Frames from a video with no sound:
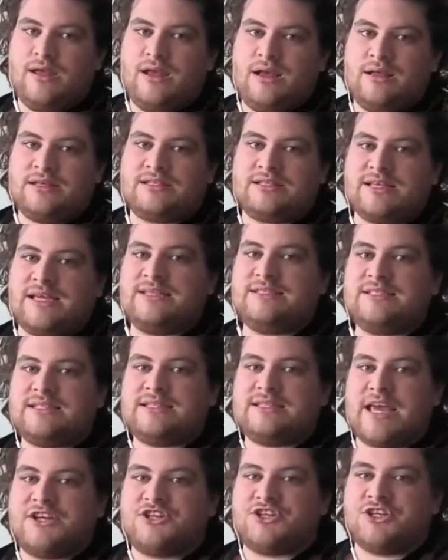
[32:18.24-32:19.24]
This
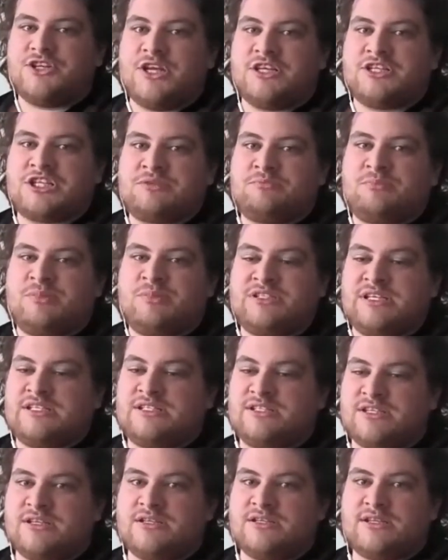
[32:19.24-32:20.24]
indignation is as
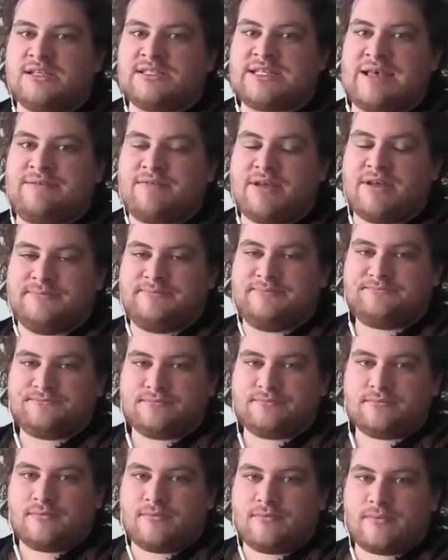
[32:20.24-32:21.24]
persistent as ever.
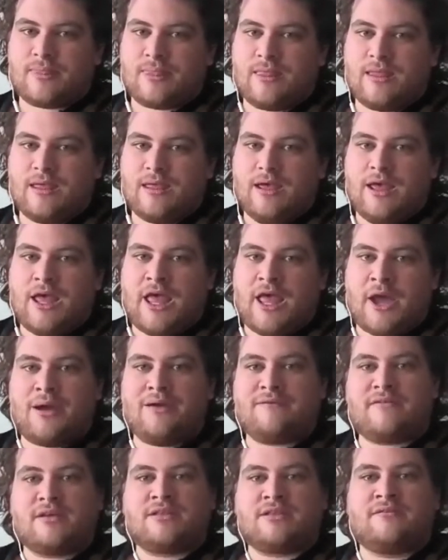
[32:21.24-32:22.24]

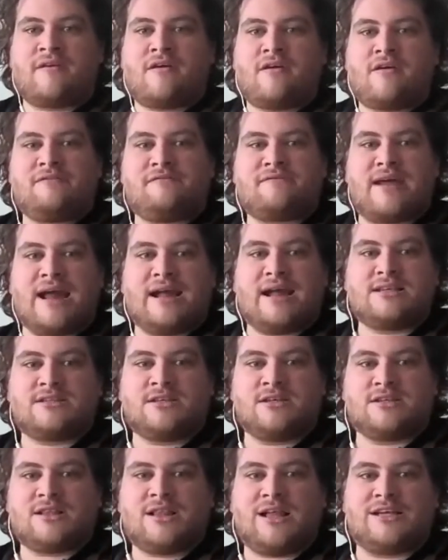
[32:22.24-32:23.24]
However, the very fact
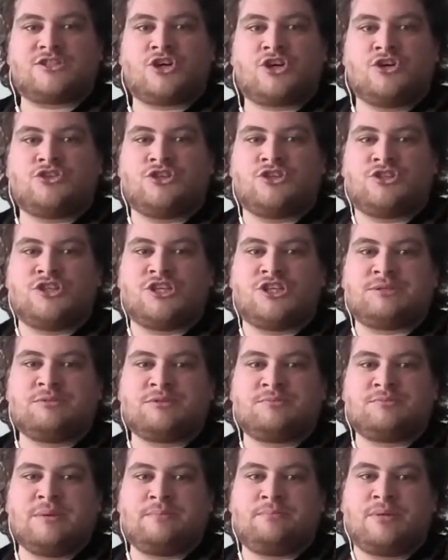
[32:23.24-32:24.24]
that class consciousness
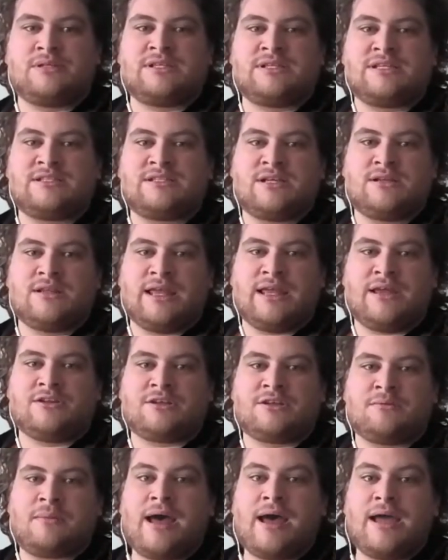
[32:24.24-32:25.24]
must be persistently
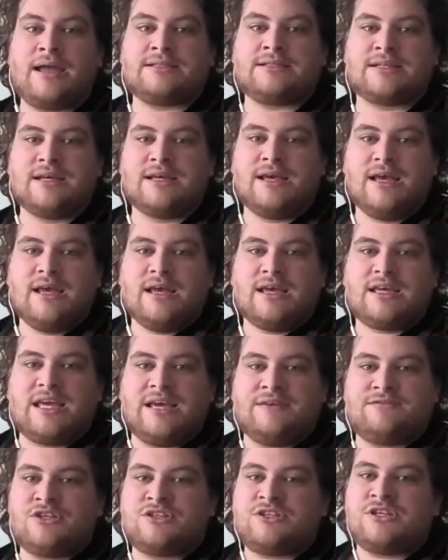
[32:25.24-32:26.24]
undermined
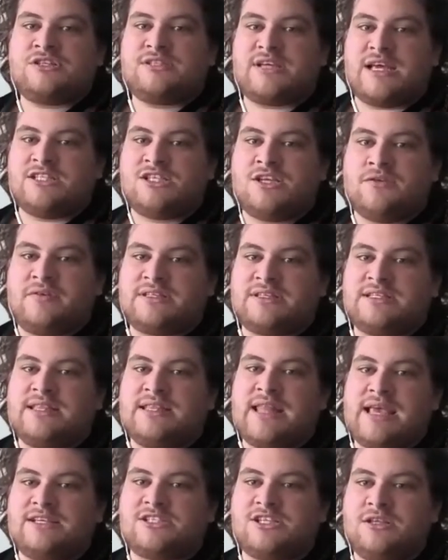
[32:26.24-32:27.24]
gives us a sense of its
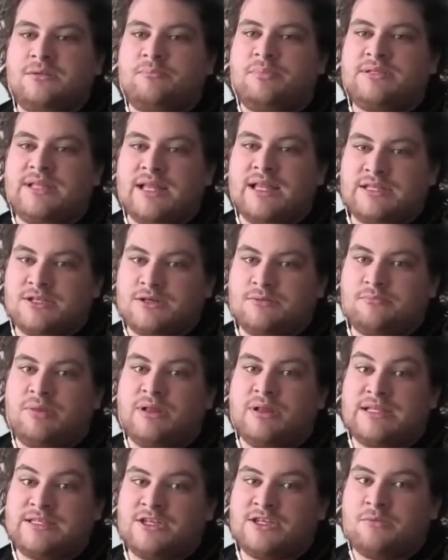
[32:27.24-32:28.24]
nascent
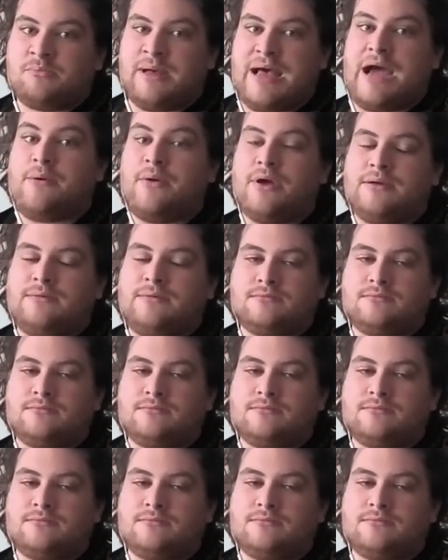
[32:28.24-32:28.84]
political power.